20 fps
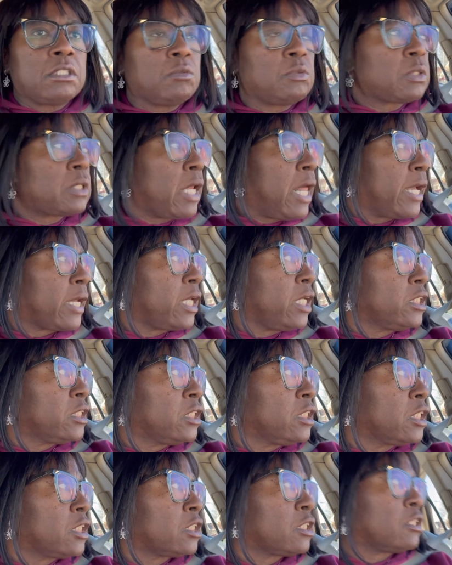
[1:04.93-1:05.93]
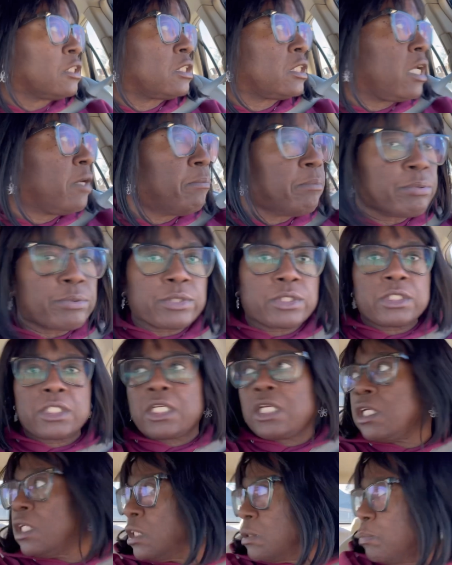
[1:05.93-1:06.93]
It was like at sixty-seven
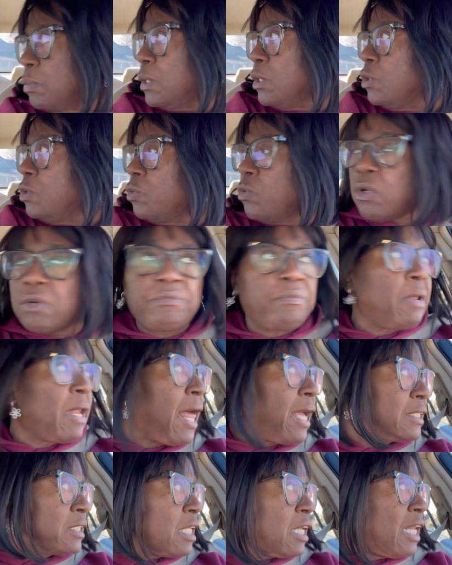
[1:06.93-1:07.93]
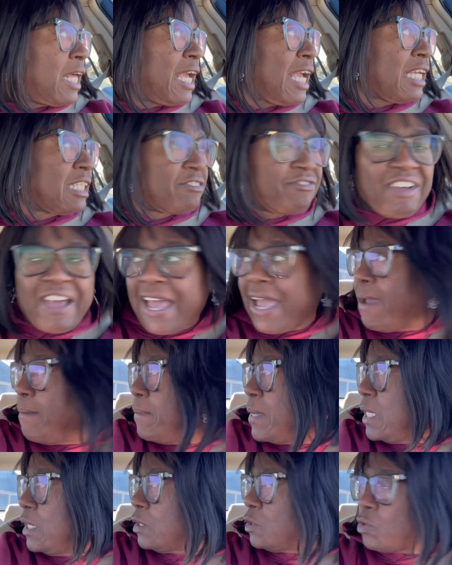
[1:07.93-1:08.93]
percent, and it's been doing for like the last five
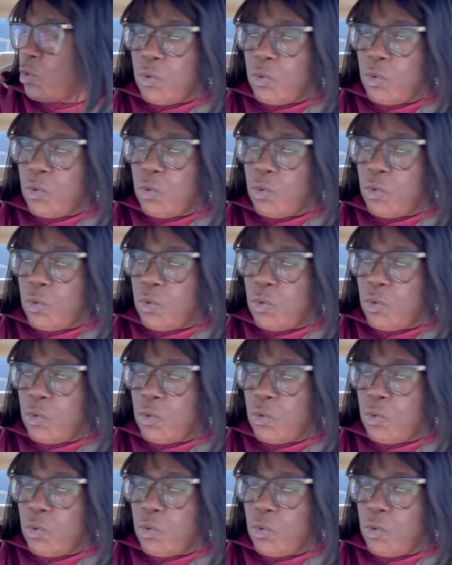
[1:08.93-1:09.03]
minutes.